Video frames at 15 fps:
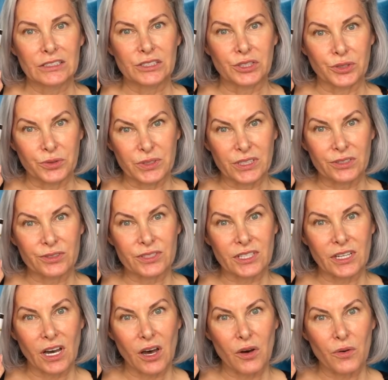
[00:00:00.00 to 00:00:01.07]
two years
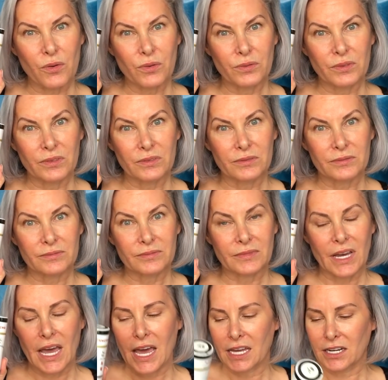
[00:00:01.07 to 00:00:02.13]
ago,
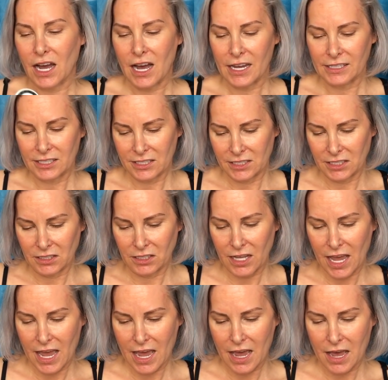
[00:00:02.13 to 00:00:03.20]
and I still
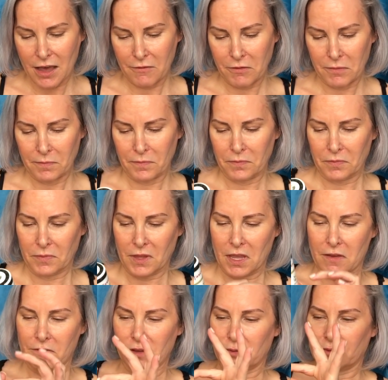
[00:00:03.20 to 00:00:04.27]
have,
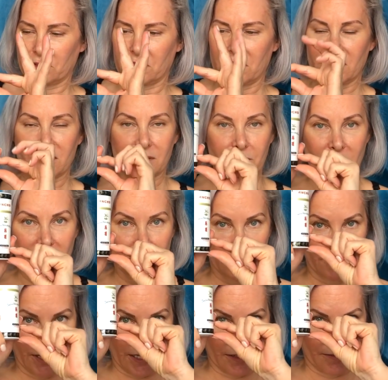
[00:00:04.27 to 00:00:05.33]
I've used this much
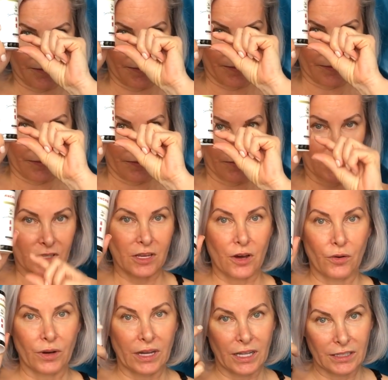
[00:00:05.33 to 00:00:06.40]
of it.
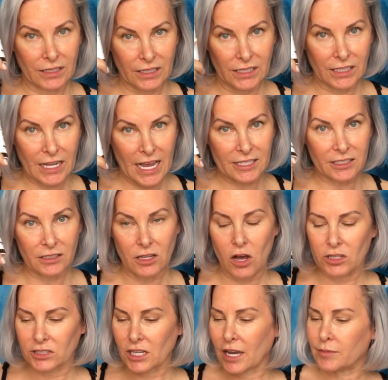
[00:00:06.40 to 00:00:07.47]
So a little lasts a
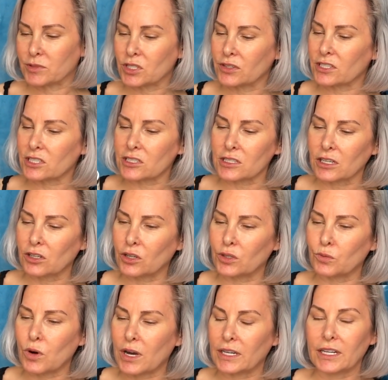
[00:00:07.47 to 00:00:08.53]
long time. So this is a
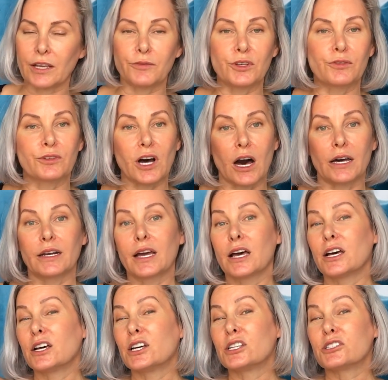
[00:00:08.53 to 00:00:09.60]
good one if you've got
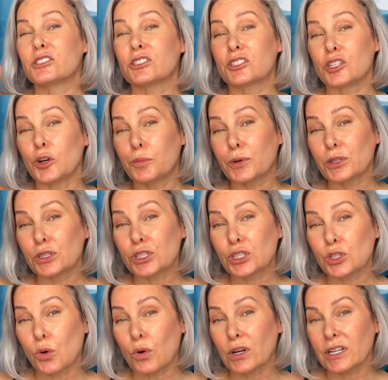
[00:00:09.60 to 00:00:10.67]
super
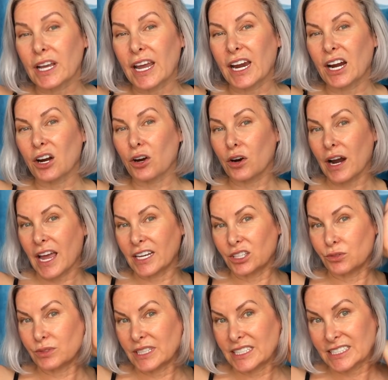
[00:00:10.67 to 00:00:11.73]
short hair and
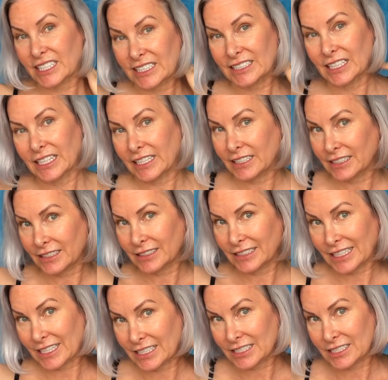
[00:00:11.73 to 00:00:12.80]
you need to like
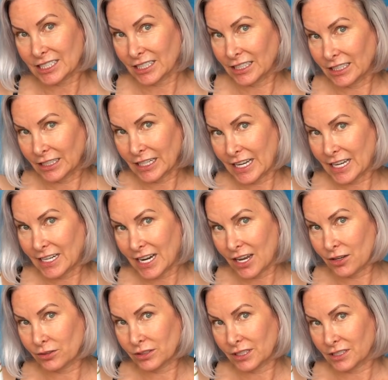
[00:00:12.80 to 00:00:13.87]
get it to lay
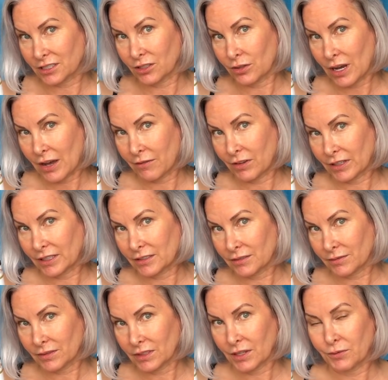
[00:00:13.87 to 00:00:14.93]
down because you have like,
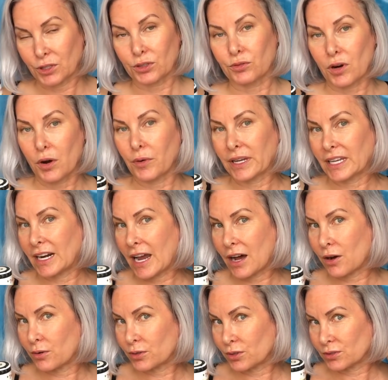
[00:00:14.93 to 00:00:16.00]
if you're growing it
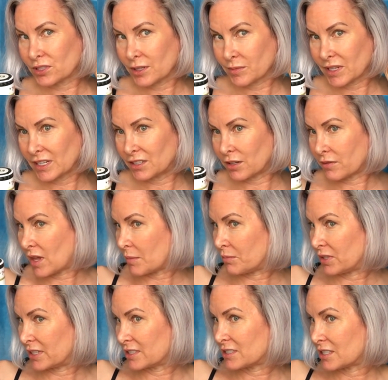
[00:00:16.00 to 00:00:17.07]
out or something and you have
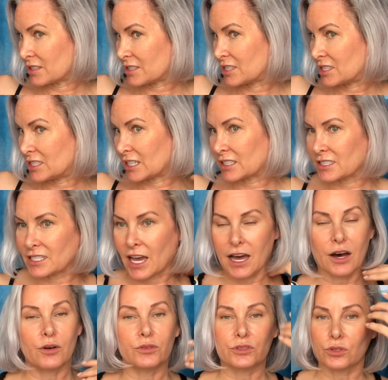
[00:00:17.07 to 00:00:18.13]
that place that sticks
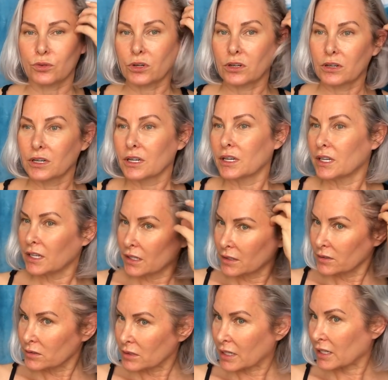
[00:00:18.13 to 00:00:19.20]
out, or
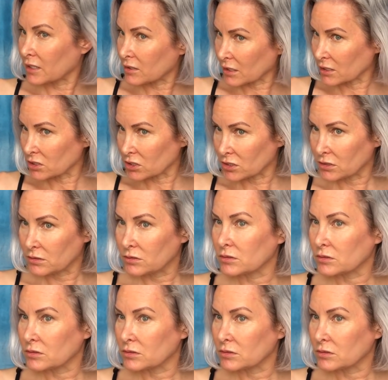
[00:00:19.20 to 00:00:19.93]
I guess I could just,